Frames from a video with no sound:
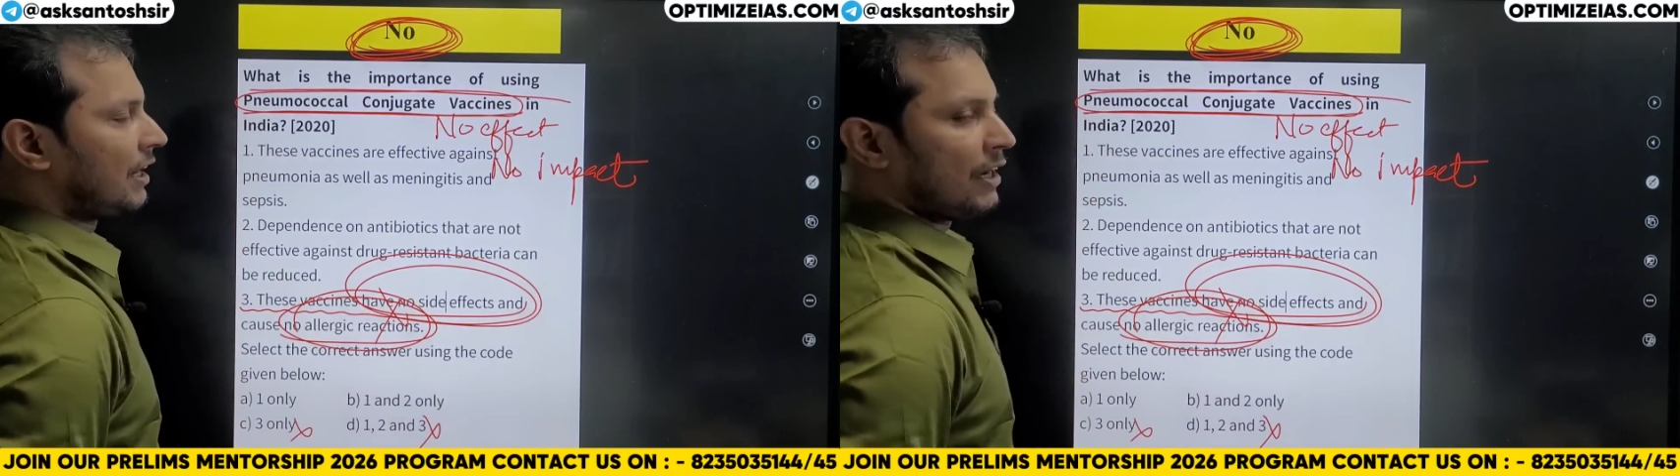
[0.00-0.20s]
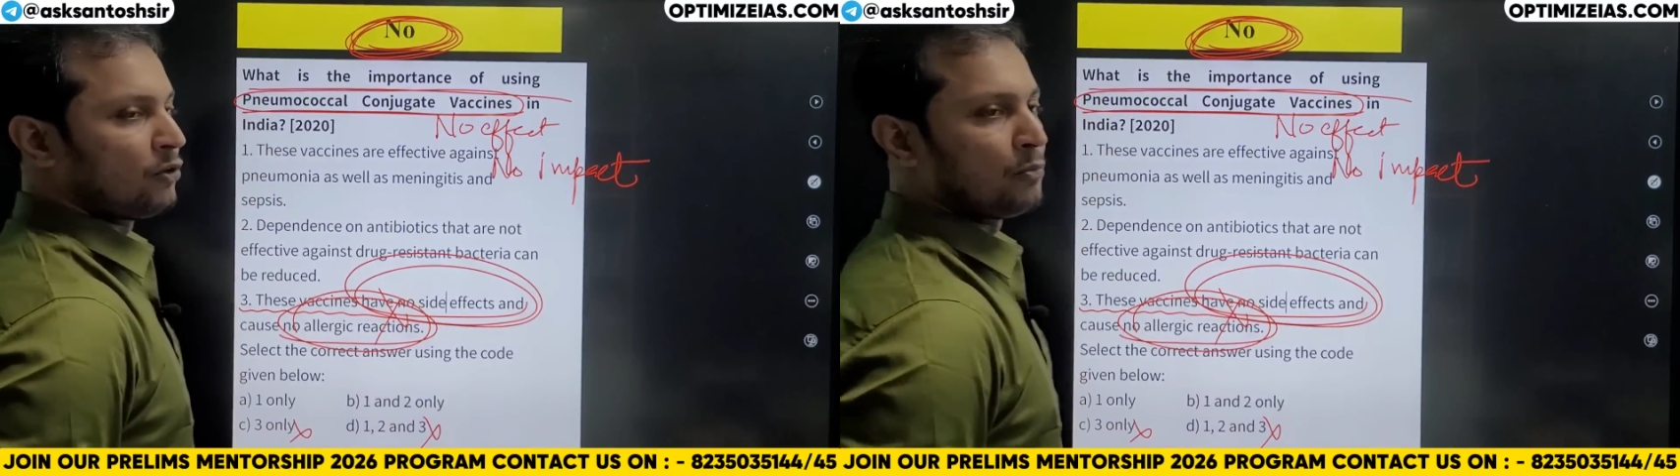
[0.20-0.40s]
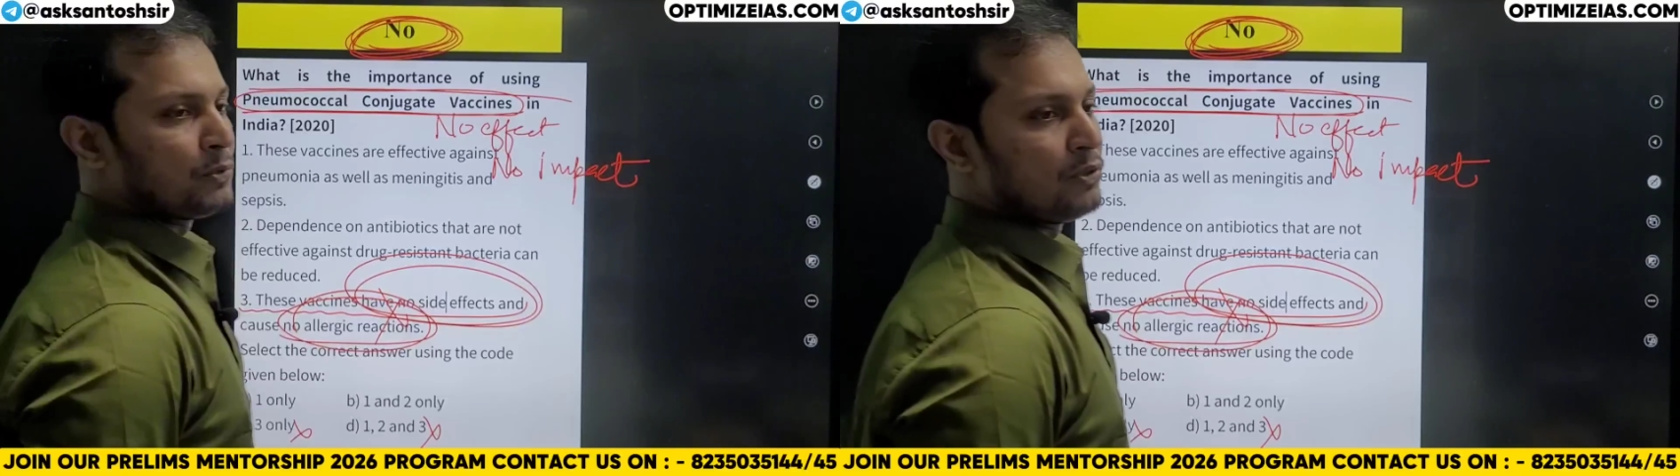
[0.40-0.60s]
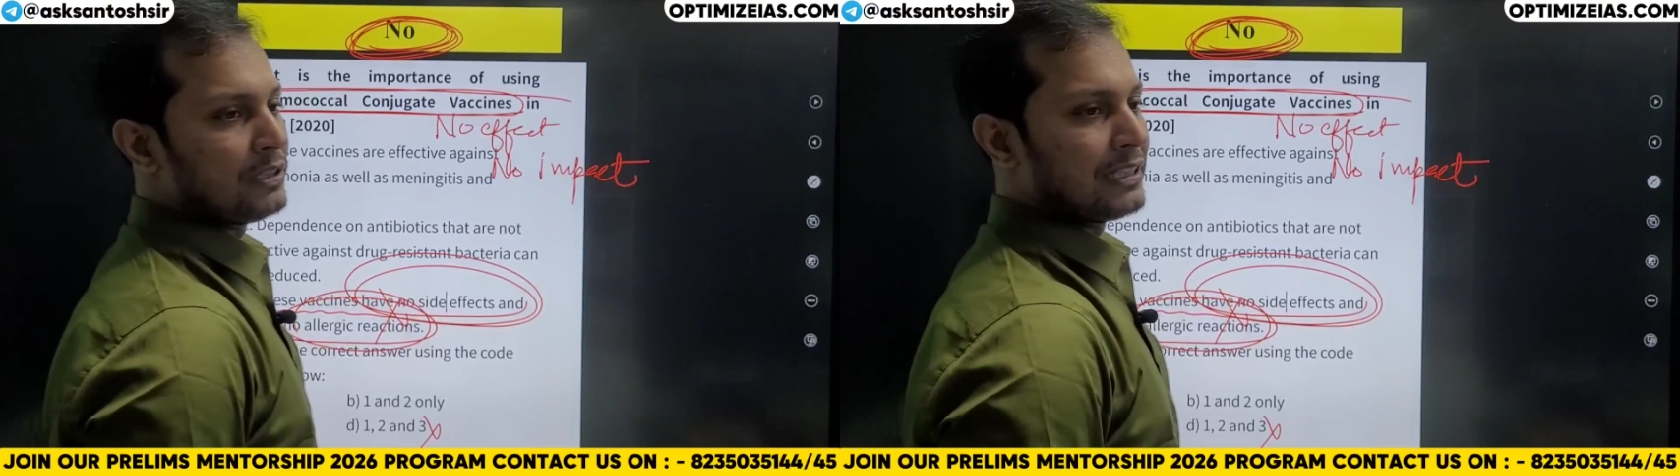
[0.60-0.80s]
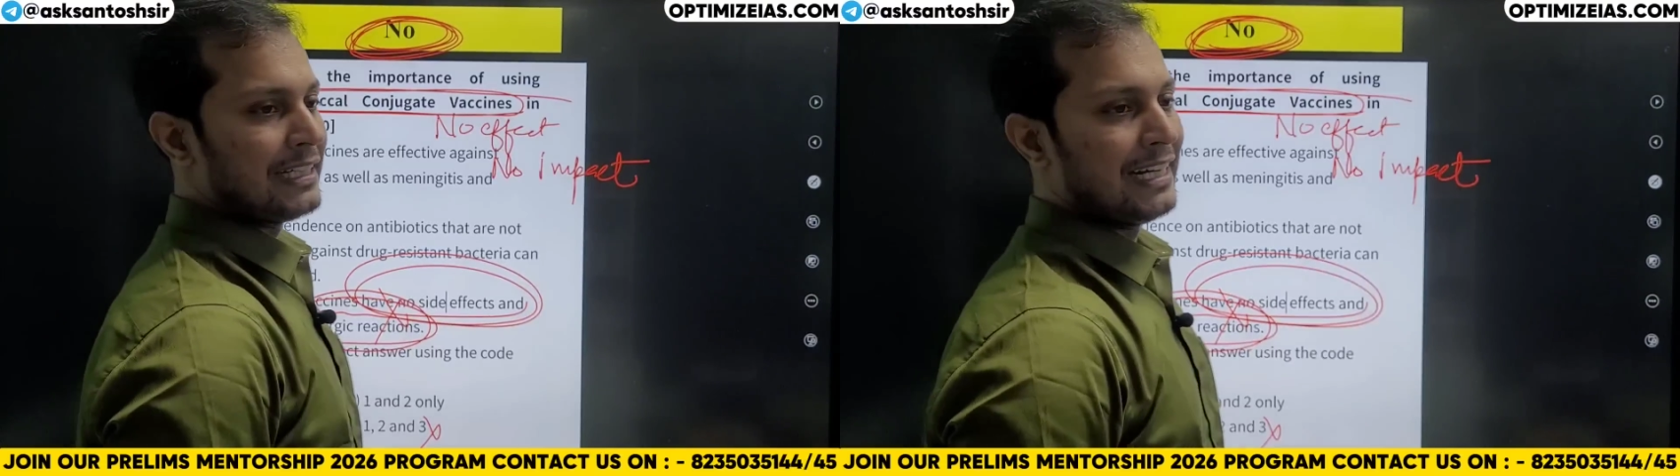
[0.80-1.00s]
I hope
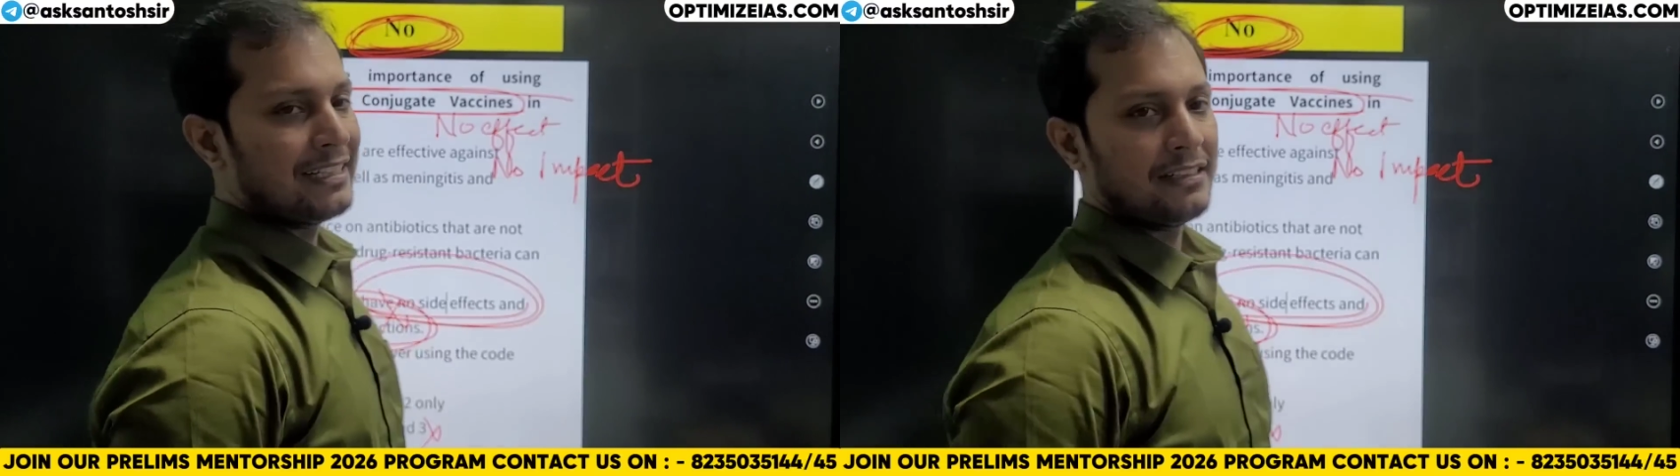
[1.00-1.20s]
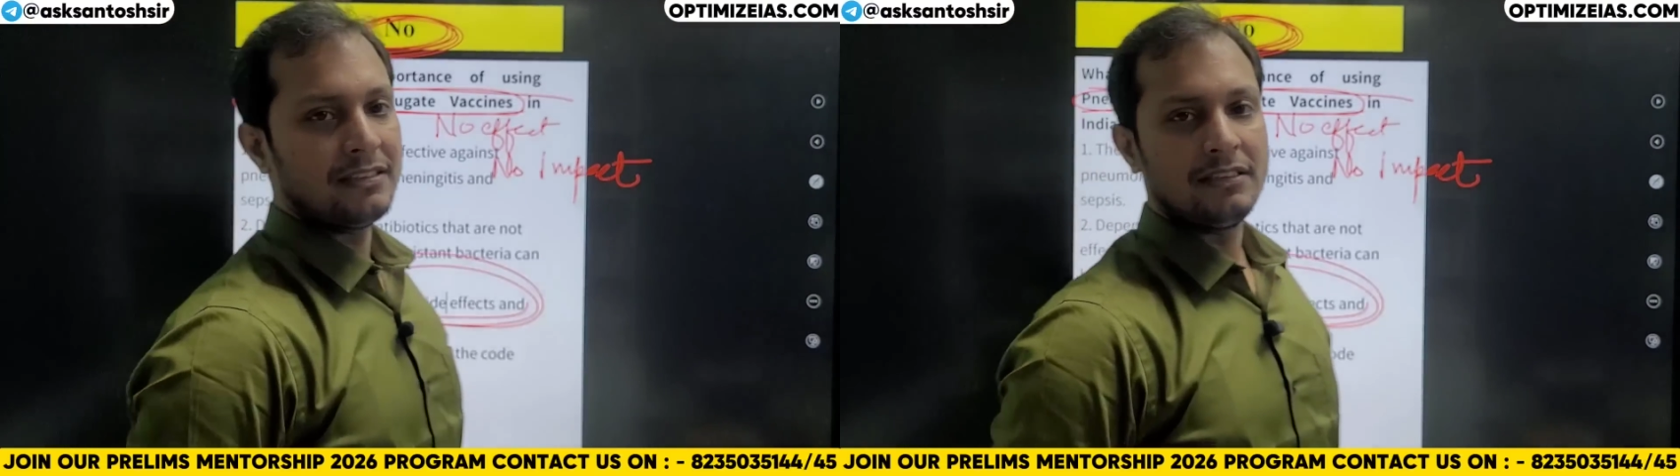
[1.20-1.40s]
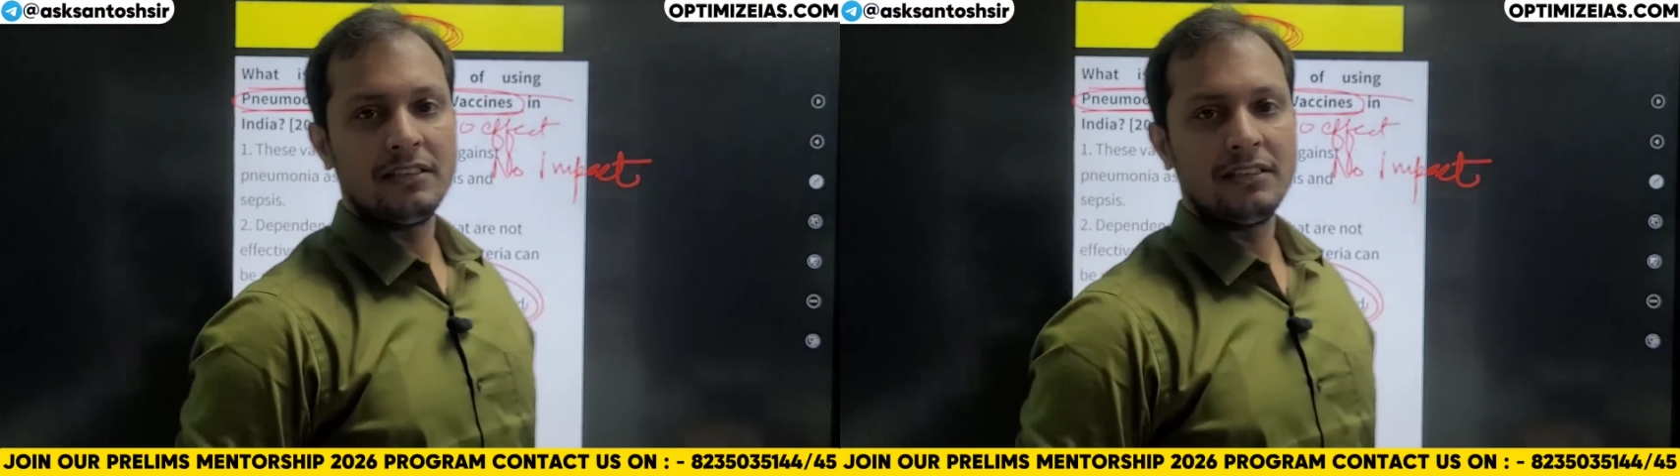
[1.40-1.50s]
you get it.